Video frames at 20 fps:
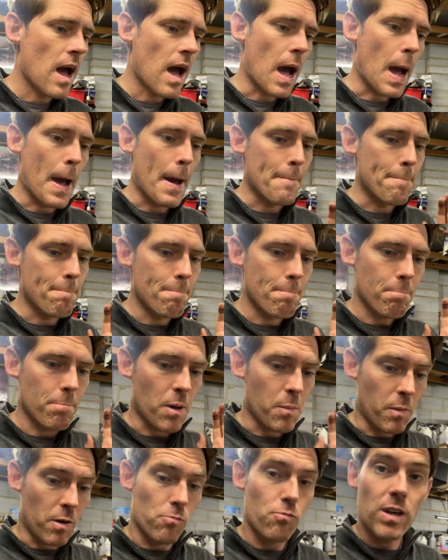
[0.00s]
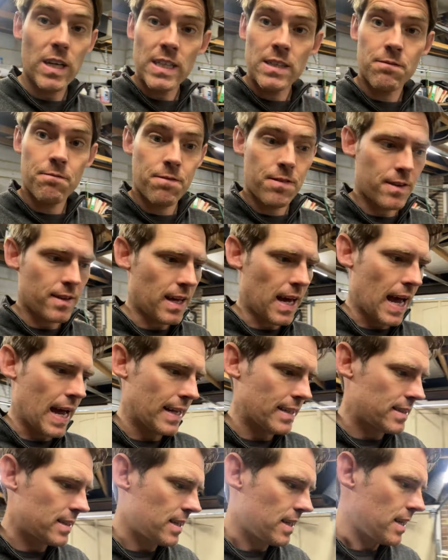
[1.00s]
um, but my reason for
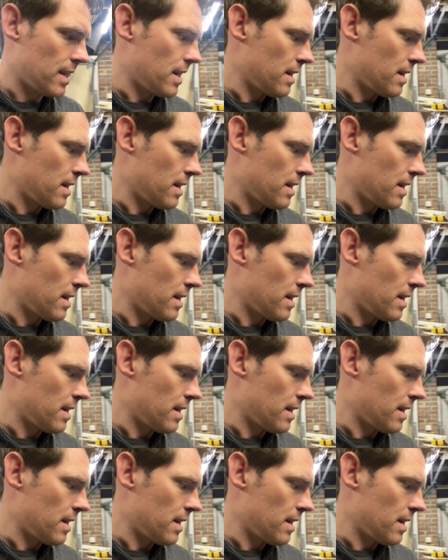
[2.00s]
that